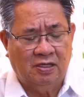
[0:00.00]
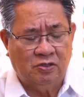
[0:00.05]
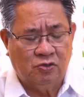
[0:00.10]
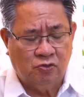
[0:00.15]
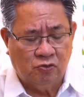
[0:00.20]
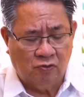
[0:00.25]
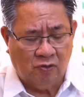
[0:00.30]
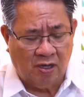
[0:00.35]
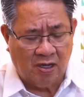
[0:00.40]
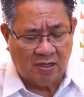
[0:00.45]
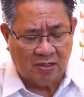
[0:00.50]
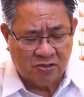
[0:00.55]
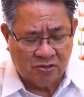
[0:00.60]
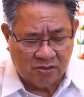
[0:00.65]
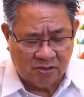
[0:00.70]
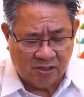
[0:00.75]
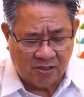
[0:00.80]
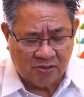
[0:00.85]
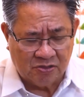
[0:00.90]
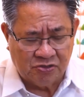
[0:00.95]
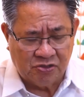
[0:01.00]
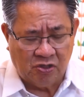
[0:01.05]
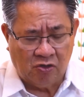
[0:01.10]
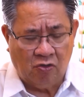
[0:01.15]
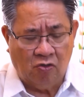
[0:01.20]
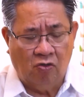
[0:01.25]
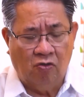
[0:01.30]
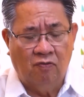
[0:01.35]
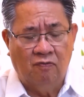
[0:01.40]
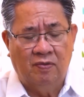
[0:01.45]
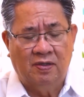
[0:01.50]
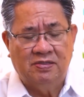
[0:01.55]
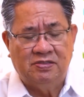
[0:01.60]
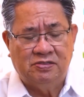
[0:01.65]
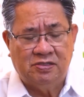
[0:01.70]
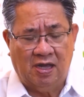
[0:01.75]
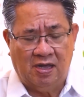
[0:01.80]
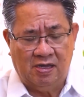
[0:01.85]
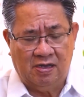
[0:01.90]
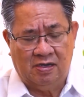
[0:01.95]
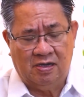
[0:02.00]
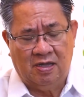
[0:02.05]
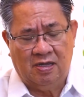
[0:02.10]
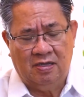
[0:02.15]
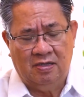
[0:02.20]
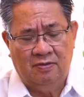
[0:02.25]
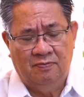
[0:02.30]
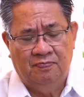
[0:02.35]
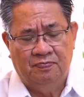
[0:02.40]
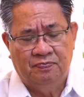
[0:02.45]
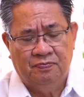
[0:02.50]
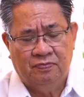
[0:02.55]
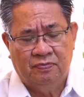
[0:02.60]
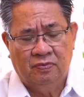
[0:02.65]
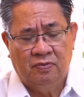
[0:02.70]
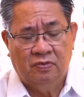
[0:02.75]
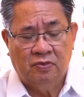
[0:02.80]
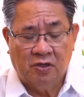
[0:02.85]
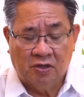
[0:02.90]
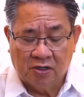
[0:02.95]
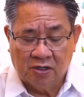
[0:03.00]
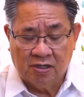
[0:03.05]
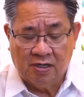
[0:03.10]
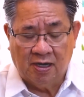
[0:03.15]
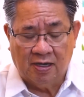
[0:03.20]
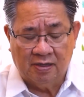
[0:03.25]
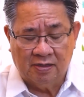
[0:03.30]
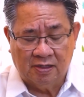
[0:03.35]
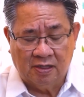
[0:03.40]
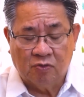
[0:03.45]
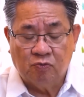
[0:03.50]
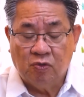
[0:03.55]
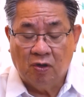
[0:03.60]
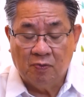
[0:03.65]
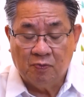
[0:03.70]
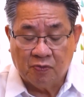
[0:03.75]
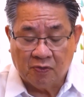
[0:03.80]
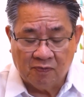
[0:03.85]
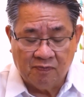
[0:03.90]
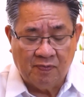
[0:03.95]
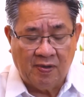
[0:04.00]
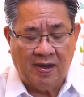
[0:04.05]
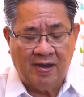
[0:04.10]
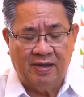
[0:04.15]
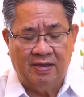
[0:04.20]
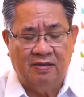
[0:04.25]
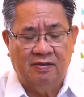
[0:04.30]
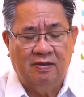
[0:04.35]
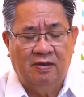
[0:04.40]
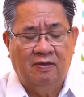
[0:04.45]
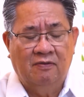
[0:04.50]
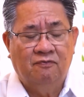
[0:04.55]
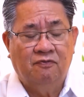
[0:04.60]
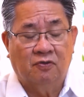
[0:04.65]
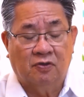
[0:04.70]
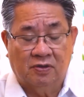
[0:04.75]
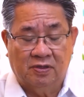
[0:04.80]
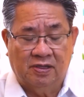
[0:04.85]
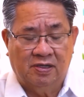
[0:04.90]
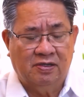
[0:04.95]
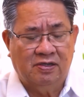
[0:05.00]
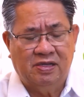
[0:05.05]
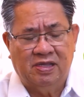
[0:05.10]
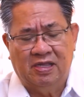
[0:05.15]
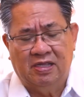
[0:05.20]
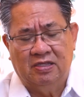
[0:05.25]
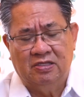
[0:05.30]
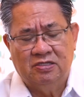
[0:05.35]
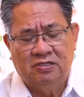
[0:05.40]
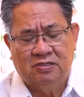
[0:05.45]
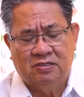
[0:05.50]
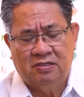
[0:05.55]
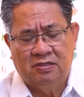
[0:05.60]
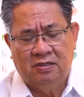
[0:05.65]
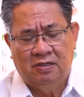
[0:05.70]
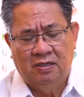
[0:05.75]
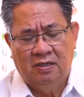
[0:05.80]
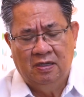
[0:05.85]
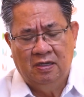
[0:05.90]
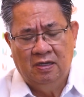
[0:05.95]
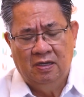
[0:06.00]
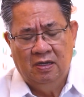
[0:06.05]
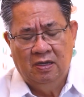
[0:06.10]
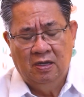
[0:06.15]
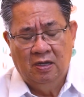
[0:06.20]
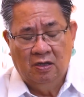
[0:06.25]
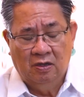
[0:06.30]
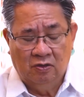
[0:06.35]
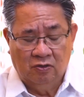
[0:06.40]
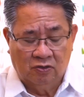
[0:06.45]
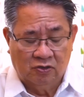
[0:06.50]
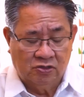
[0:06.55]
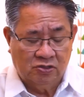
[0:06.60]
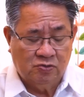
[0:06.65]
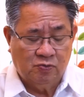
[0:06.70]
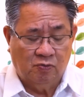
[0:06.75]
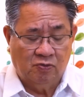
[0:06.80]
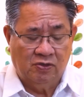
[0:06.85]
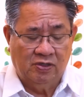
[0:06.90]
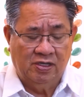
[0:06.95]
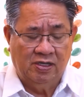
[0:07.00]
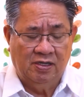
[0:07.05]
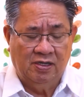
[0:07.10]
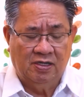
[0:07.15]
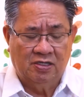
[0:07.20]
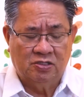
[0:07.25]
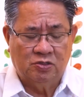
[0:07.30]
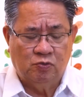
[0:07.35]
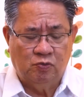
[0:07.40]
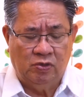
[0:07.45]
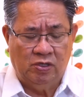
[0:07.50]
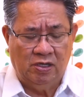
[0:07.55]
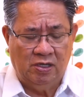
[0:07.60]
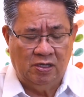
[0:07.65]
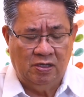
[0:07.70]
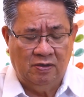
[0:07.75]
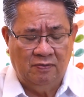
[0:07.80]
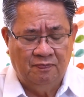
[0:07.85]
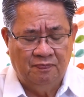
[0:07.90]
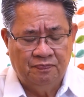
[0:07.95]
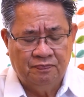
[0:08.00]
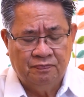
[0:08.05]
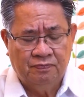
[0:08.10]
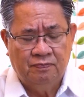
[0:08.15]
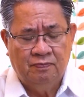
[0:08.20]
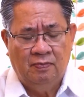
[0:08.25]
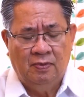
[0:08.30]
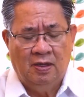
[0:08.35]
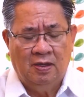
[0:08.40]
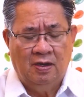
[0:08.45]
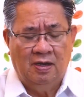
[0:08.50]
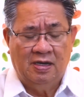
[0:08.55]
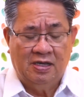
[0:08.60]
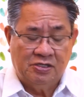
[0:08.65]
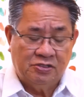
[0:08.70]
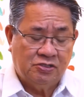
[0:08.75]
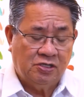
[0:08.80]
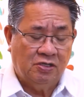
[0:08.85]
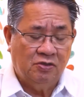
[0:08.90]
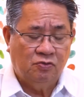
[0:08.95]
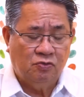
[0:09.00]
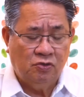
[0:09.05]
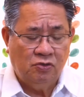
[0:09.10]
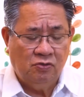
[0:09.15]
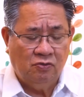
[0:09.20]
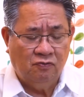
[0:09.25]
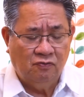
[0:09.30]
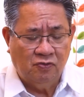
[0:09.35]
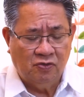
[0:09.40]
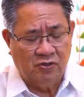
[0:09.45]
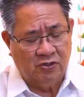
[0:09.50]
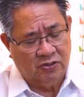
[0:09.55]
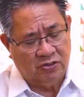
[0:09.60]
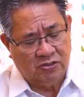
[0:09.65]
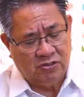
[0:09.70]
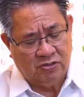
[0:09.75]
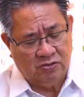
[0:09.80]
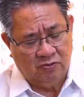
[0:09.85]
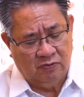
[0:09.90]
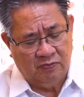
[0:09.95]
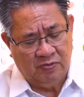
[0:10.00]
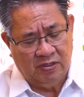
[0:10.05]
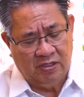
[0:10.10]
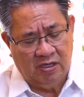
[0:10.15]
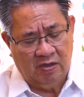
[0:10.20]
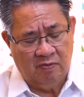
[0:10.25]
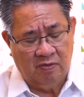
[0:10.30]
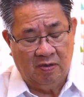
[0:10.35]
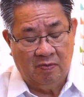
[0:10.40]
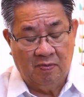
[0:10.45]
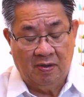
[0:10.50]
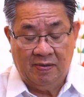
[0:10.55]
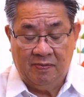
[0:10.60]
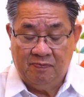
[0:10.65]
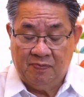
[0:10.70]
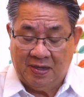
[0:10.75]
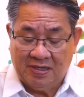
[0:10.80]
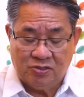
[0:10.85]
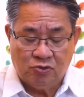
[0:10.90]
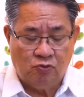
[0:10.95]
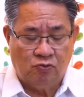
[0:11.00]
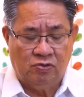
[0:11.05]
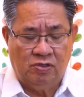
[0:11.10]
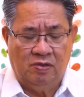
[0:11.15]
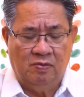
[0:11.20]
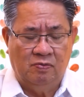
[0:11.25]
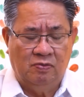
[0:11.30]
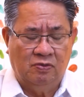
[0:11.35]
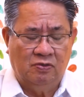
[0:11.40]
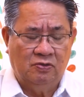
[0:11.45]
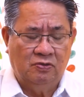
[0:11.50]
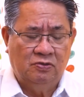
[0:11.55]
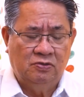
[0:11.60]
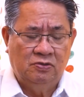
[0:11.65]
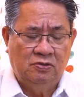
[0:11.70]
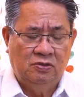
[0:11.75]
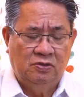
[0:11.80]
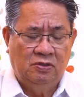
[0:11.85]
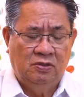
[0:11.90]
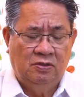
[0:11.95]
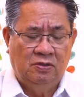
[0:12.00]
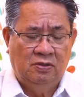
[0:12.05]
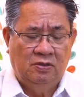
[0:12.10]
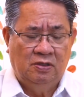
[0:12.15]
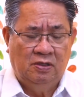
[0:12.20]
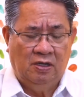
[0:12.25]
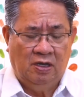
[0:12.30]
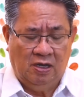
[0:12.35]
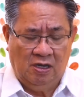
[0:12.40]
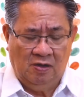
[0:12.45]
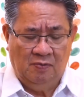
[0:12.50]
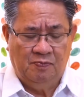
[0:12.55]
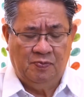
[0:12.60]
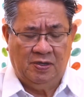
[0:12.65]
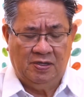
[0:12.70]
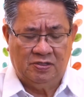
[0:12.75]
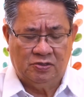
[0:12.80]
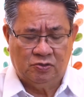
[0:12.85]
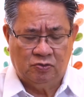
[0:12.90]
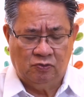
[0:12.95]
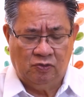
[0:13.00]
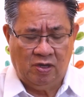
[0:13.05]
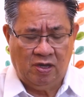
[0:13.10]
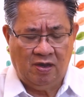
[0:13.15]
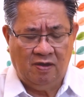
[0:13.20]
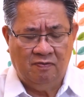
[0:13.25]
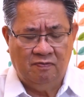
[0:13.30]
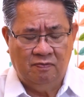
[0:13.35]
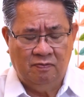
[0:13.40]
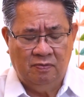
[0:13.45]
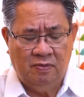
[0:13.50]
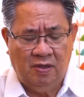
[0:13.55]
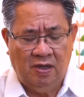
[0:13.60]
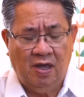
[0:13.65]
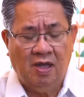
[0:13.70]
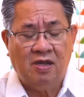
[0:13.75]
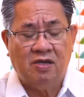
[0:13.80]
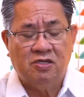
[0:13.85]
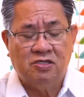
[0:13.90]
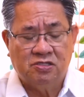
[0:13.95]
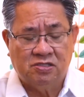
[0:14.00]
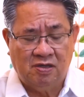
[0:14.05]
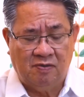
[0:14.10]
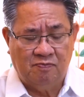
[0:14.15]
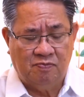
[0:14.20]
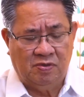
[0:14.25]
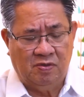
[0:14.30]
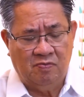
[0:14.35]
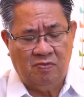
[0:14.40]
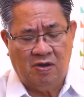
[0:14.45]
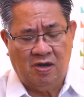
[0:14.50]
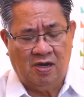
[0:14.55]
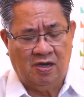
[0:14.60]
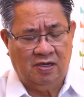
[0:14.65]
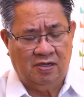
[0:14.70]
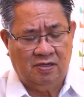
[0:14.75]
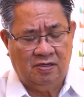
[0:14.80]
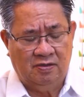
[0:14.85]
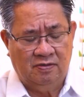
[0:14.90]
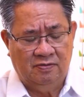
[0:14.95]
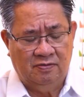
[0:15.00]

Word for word: that you are their Jehovah Jireh, their God that will provide for their needs. Lord, this morning as we listen to your words to be given by Pastor Ebo, help us to have a receptive heart,